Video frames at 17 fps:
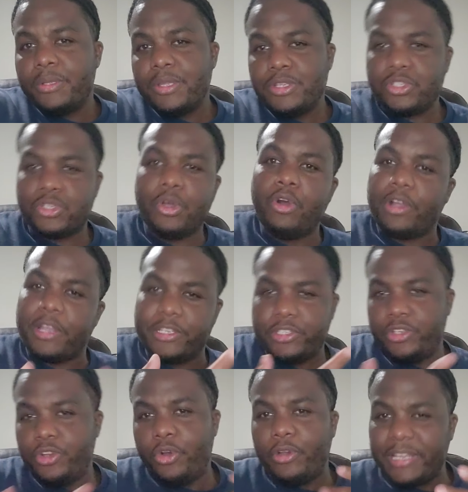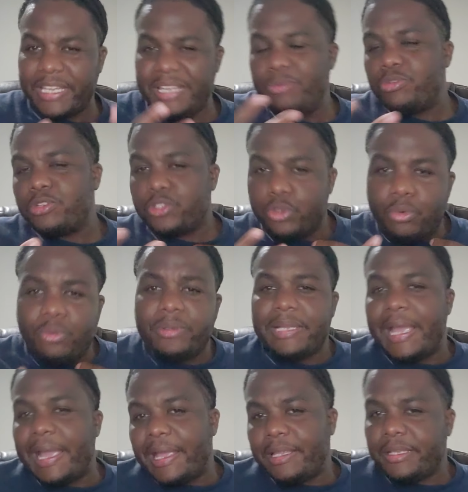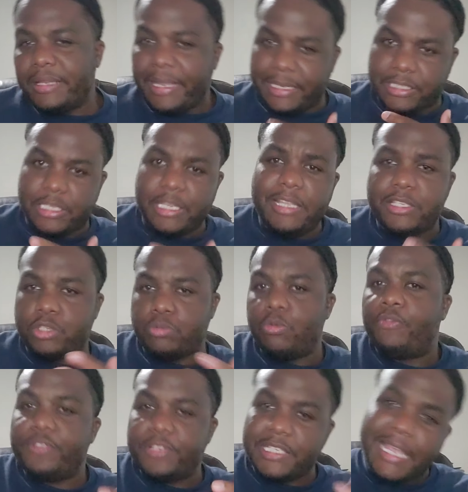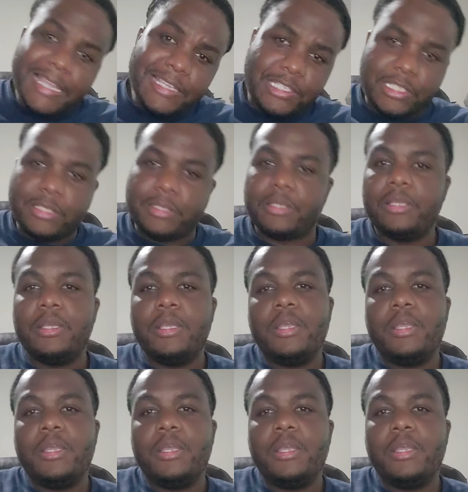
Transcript: So, because he was doing that, like I said, Smooth Assassin.